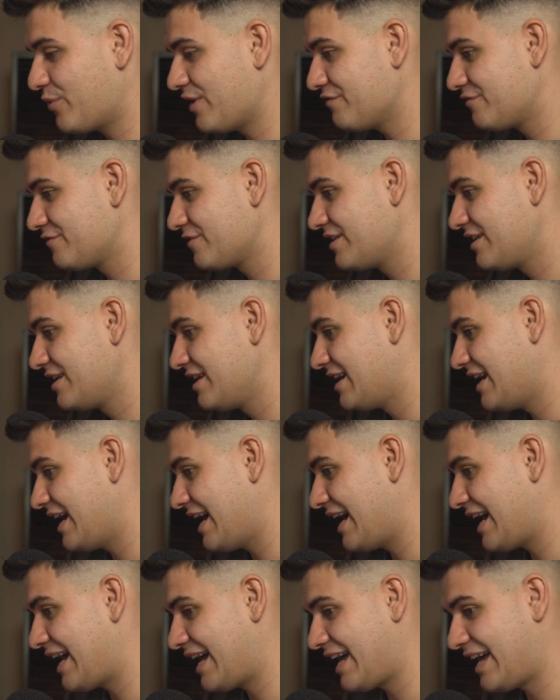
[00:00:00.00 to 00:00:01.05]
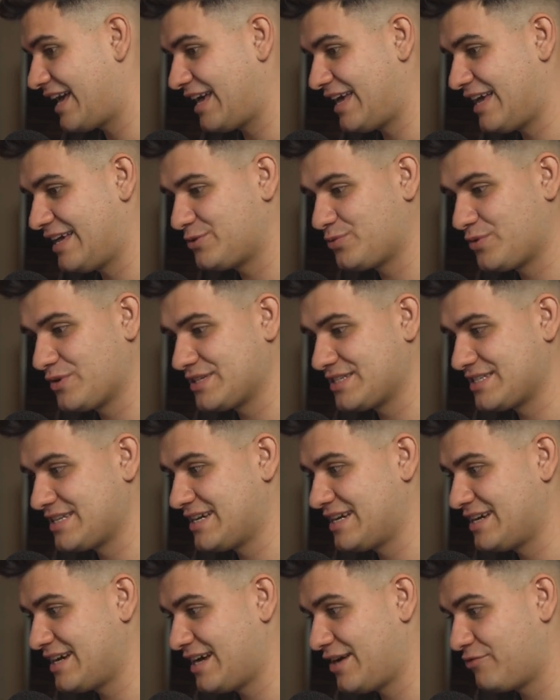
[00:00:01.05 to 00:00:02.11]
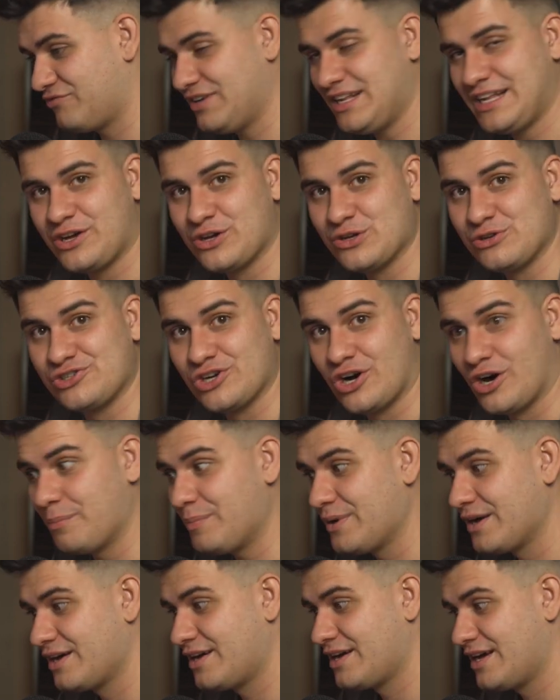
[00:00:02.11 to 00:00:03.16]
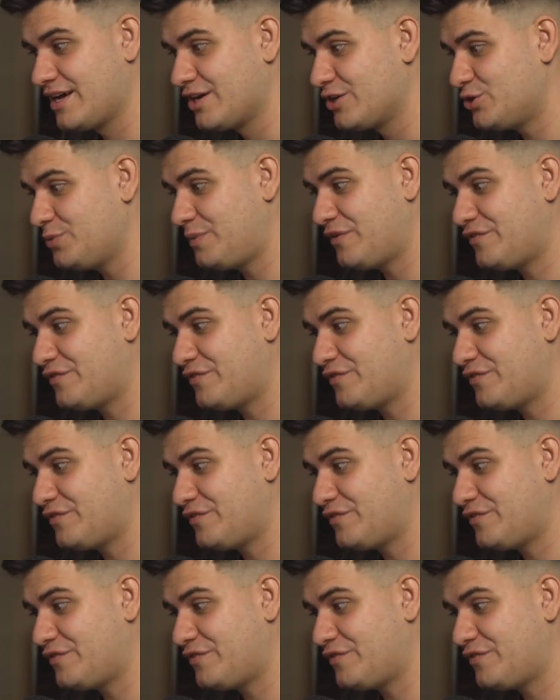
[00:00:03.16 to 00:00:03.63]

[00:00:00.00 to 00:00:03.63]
with, it was a really good job. To be